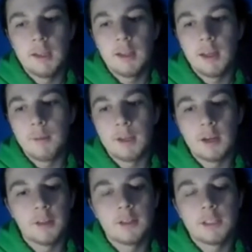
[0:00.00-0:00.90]
I mean,
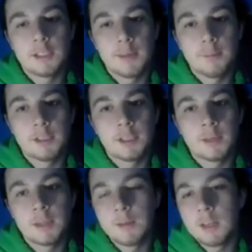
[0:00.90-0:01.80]
other than the
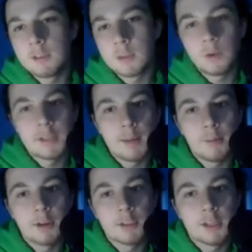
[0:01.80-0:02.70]
championships, I mean, he was a one-time
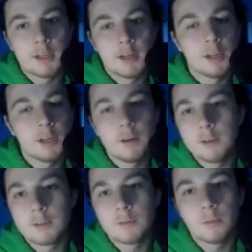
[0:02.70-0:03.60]
All-Star. We know he
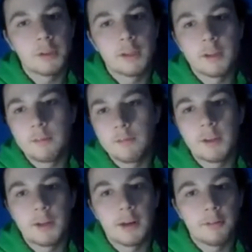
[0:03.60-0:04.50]
was really good in
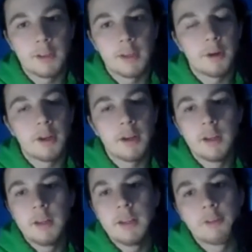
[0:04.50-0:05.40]
Philadelphia, but
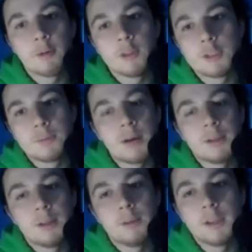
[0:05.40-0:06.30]
never was
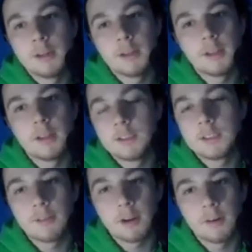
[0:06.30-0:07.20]
probably the player that
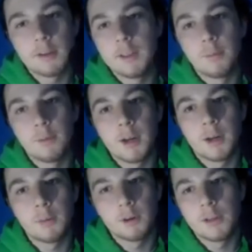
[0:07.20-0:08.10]
Steph Curry and
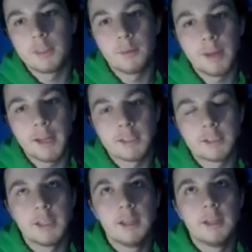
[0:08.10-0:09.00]
LeBron were at their best.
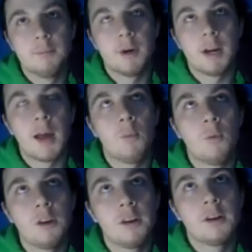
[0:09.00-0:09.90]
But I
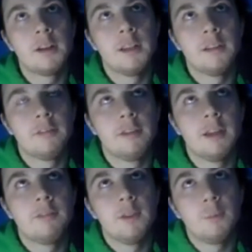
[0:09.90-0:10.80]
wonder if
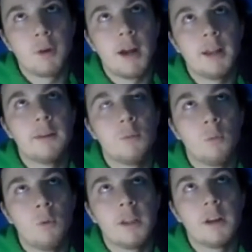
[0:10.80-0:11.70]
LeBron
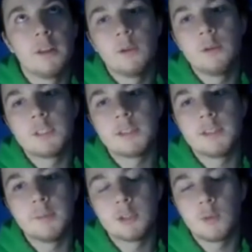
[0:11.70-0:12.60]
won it on the losing
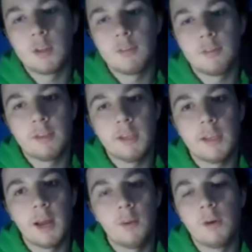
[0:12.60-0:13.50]
team in
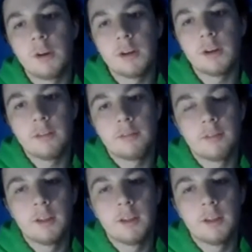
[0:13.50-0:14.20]
2015, I wonder if